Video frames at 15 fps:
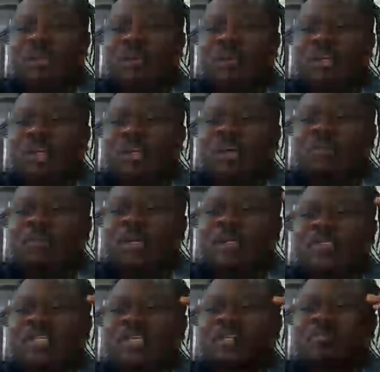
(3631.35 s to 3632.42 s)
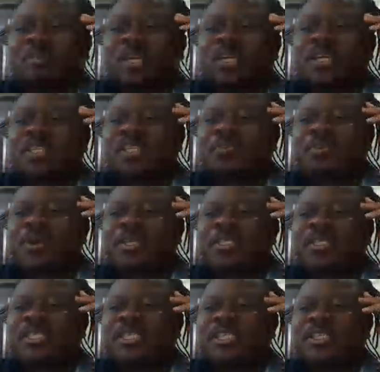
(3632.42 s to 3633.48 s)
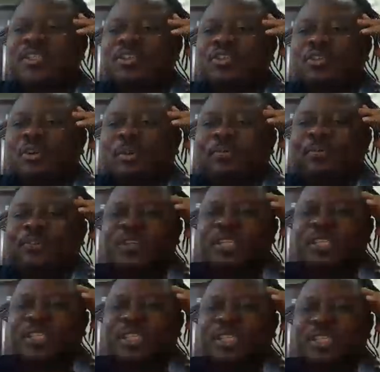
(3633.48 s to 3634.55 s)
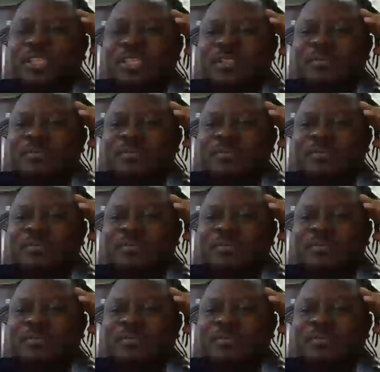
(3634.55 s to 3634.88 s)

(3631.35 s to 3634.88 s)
Okay, let me say Sports need Europe finish.